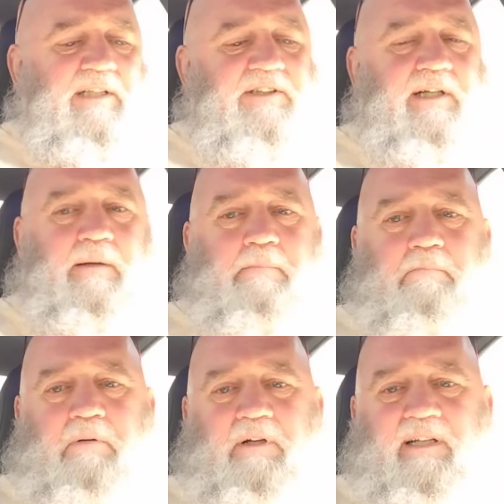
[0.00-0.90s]
want you to
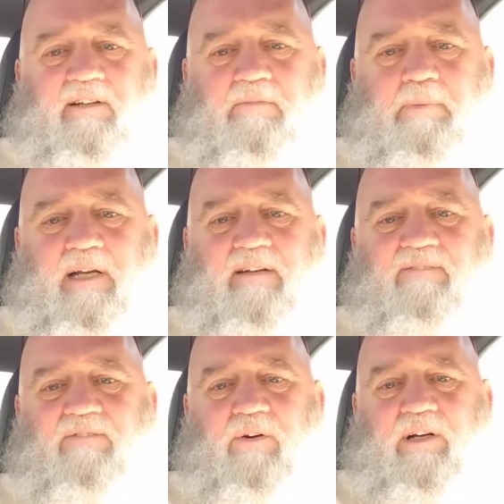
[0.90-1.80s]
please pay
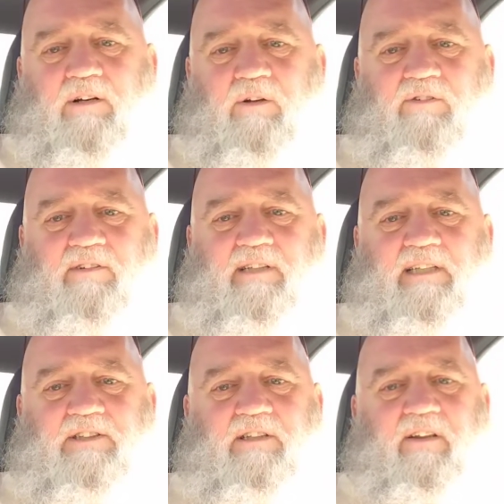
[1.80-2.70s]
very close
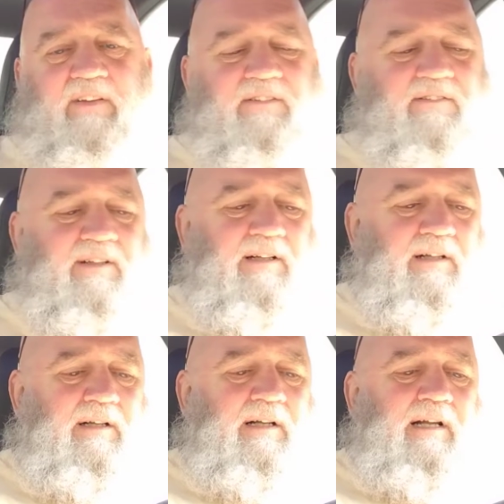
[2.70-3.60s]
attention to this.
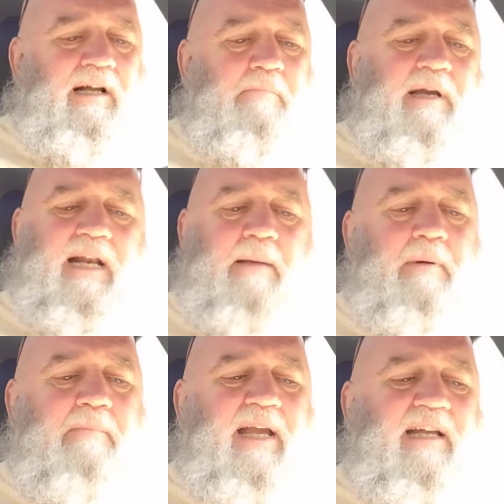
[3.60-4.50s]
I may not
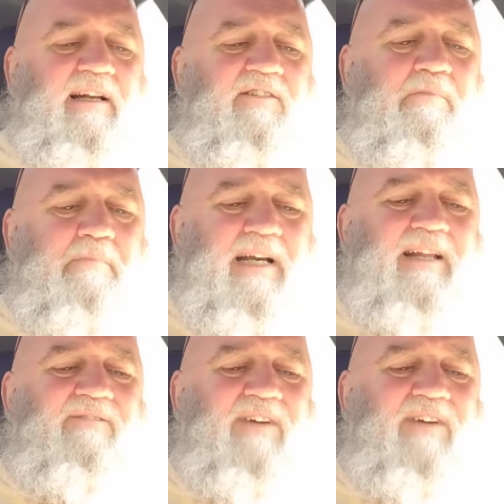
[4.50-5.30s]
be making as many